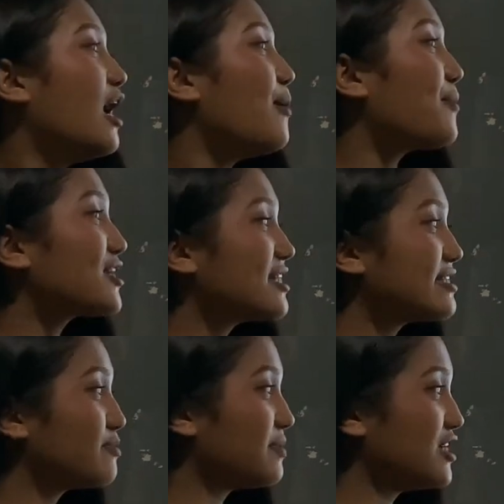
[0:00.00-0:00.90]

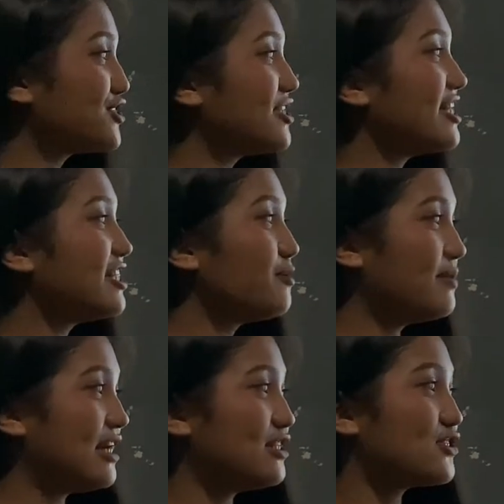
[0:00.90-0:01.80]
Participation in
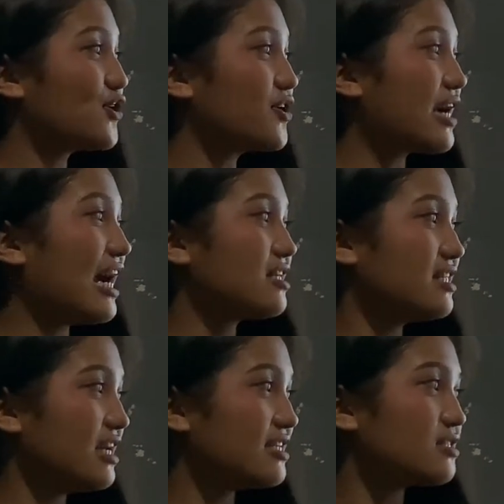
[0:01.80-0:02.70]
debates or
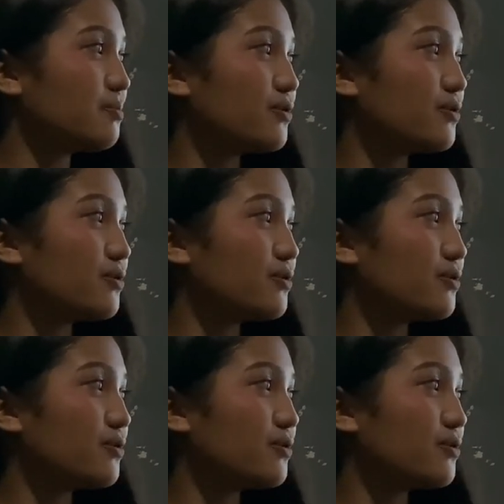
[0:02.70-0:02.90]
acting as a